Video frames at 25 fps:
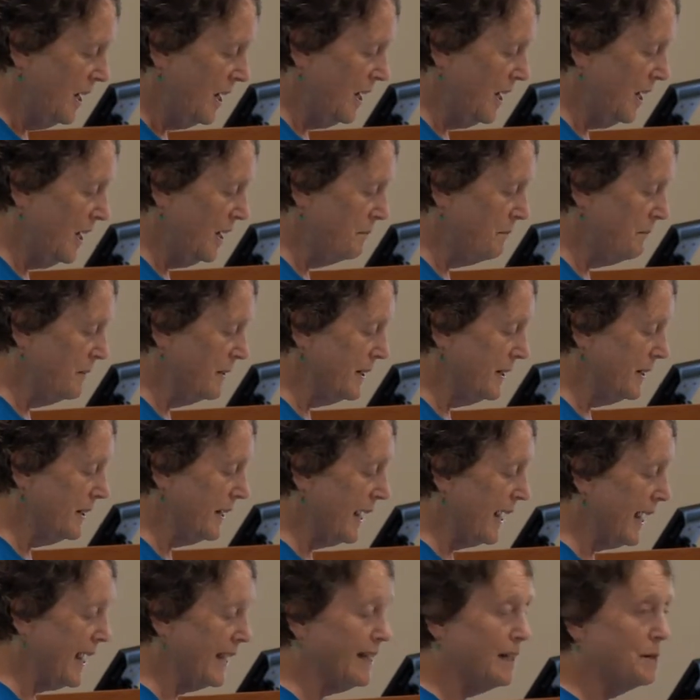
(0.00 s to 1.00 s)
um, in
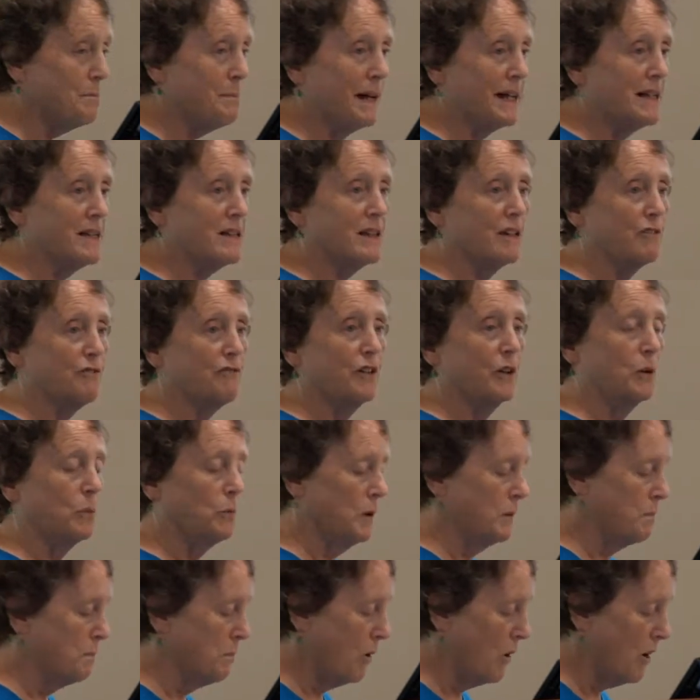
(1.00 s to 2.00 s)
a hanging basket
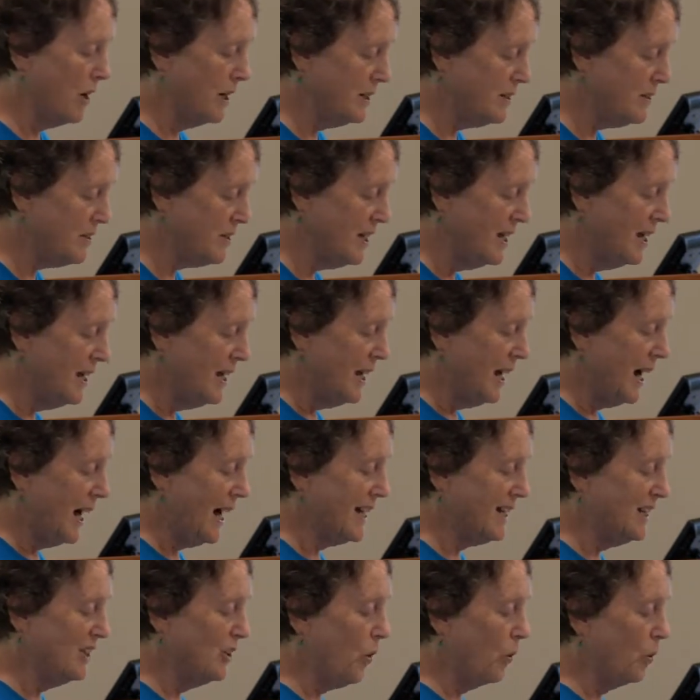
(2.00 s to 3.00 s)
filled with moss,
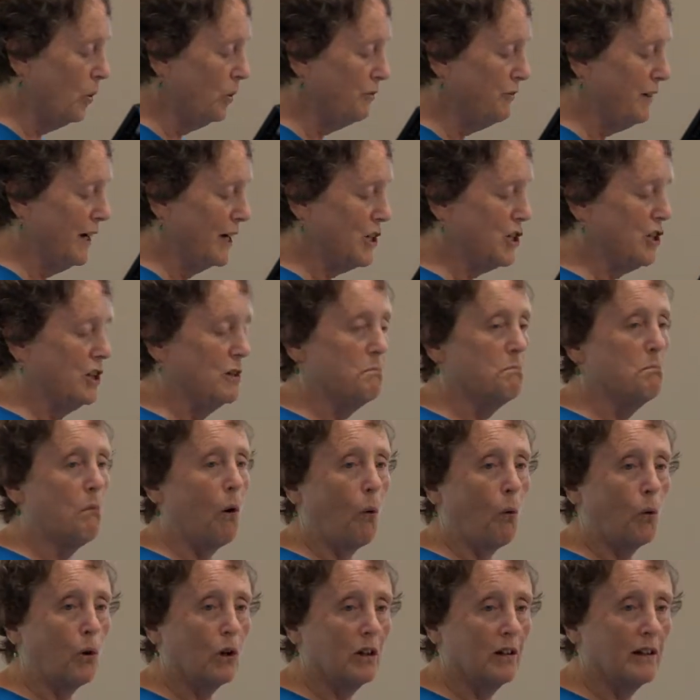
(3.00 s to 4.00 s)
on an old fashioned
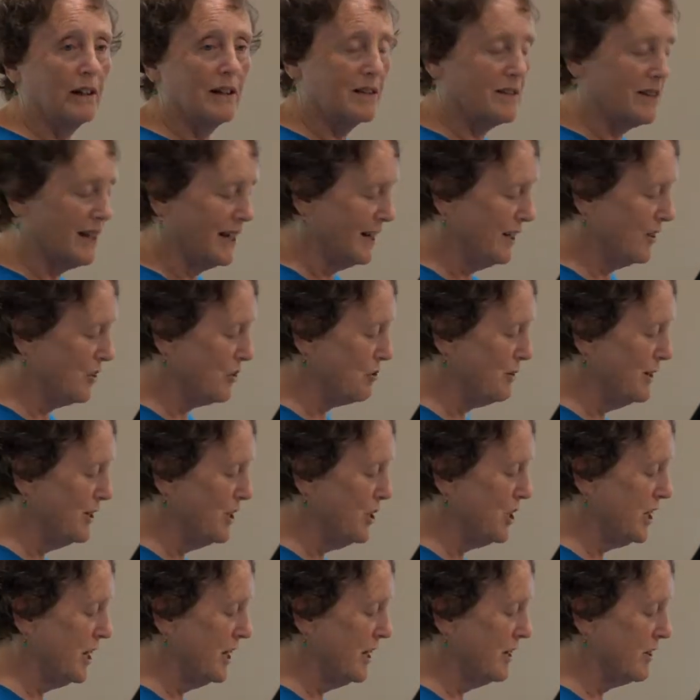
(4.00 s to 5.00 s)
mower inside a tree
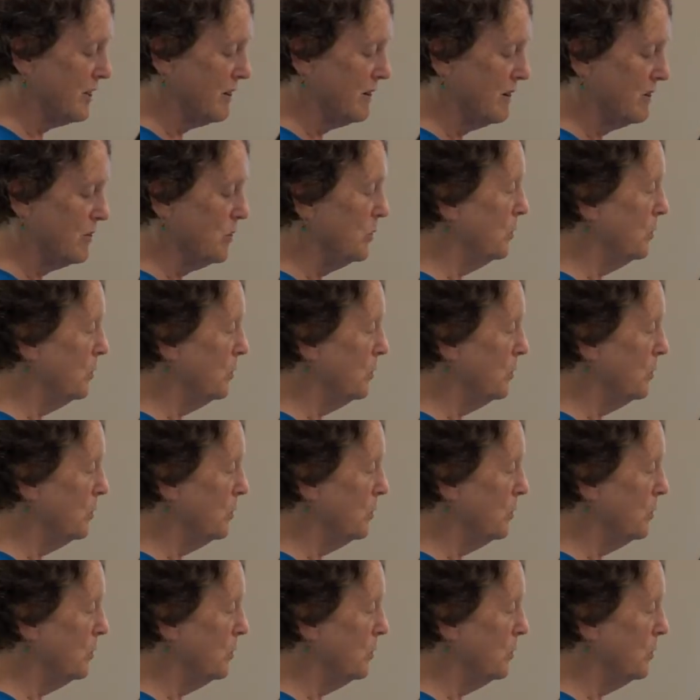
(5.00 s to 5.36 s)
shed, a